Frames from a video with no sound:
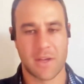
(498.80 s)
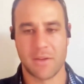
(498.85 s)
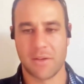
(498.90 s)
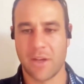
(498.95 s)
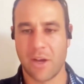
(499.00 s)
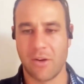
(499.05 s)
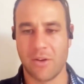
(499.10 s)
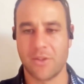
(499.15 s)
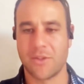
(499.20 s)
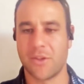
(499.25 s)

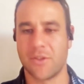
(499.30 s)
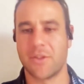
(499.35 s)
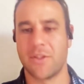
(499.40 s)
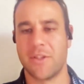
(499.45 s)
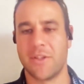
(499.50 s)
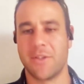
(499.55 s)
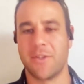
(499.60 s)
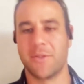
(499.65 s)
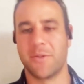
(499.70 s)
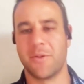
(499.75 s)
curry
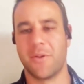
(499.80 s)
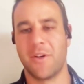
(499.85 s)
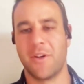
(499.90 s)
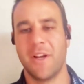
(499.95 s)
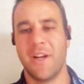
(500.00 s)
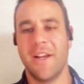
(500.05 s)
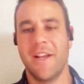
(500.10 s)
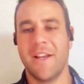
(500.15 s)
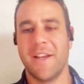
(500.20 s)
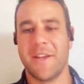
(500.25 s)
sausages or
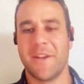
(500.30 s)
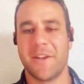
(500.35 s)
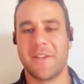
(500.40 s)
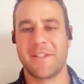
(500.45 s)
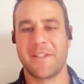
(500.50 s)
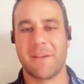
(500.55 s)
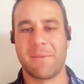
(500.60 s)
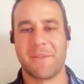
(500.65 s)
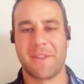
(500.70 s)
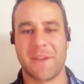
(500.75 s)

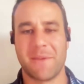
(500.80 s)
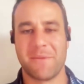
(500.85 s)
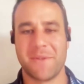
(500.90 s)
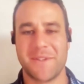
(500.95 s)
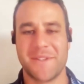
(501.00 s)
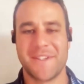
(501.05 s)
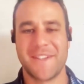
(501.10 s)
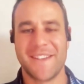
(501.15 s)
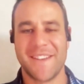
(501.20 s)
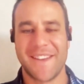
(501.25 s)
something that
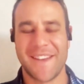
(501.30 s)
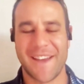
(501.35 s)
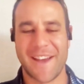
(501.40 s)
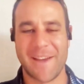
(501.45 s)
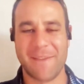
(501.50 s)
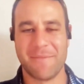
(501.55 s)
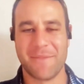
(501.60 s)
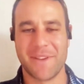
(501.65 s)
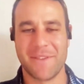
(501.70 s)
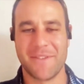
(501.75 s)
was
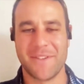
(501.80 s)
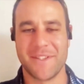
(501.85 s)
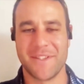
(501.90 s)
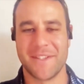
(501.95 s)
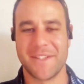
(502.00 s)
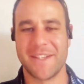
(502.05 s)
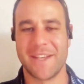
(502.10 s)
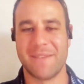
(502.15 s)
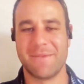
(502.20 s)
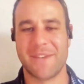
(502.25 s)
given to the
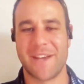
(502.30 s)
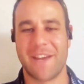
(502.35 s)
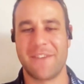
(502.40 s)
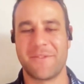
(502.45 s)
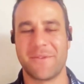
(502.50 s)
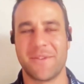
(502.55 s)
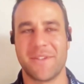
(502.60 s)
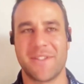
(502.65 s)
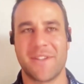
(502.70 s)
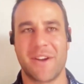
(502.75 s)
teams
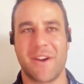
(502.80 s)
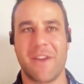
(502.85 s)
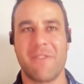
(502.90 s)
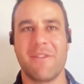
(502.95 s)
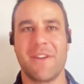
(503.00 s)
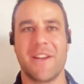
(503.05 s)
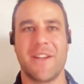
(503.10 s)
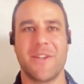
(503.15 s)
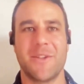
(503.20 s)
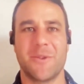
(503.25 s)
afterwards. So I
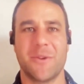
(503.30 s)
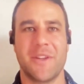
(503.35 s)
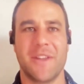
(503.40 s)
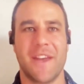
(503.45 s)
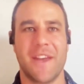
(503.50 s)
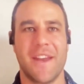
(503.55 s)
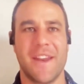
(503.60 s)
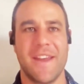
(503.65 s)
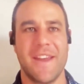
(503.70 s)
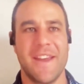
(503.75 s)
really enjoyed
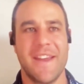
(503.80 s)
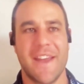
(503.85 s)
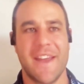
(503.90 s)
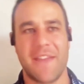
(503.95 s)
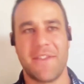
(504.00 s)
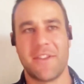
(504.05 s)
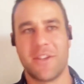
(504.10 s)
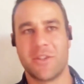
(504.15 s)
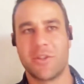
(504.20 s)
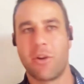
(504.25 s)
that.
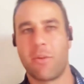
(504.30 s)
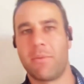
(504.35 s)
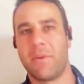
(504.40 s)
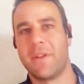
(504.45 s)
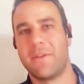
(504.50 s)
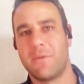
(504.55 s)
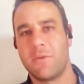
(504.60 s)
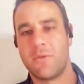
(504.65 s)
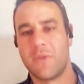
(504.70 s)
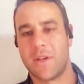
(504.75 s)
At the top
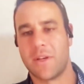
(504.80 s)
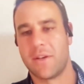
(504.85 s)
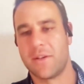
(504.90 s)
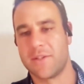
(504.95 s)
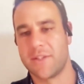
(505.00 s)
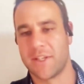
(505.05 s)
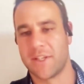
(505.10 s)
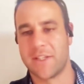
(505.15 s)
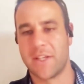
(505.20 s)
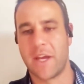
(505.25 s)
level, at
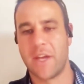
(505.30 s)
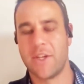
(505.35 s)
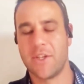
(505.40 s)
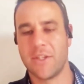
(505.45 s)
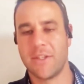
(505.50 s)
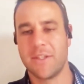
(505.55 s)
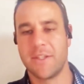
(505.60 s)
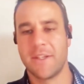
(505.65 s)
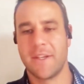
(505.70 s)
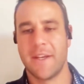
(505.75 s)
Six
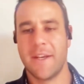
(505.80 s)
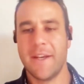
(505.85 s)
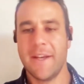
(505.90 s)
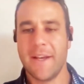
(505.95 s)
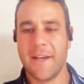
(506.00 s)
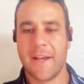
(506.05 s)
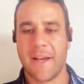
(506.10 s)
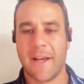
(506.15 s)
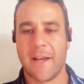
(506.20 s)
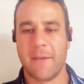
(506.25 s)
Nations,
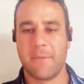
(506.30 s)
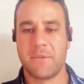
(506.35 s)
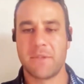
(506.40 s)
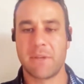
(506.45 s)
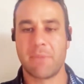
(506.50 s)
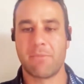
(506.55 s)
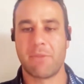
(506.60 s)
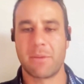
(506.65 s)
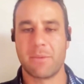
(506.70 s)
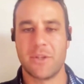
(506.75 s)

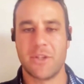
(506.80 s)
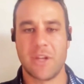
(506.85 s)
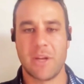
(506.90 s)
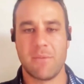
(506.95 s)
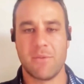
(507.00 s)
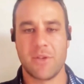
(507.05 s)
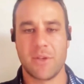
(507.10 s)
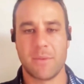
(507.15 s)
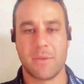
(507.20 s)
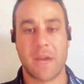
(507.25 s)
some rugby
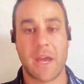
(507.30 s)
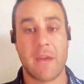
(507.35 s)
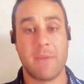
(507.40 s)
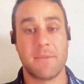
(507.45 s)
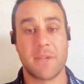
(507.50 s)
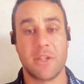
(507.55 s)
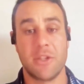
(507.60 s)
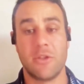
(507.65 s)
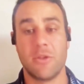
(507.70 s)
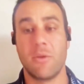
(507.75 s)
championship
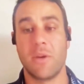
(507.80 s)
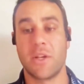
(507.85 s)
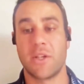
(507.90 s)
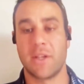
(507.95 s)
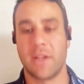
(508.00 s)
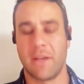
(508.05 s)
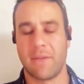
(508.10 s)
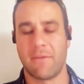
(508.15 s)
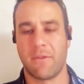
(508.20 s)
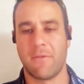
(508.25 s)
games, they do
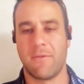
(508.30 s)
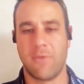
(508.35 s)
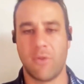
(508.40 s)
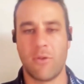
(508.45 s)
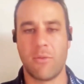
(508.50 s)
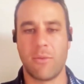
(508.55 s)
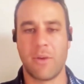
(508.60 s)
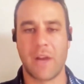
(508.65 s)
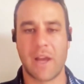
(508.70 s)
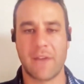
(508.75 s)
actually have a
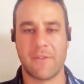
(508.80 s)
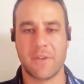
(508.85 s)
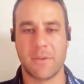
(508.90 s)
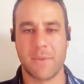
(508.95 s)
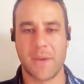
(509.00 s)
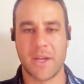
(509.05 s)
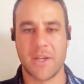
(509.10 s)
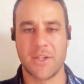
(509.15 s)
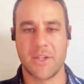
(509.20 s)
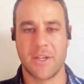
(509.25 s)
formal after
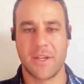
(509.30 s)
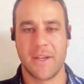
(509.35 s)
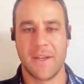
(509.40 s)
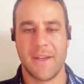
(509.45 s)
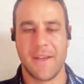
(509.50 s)
match.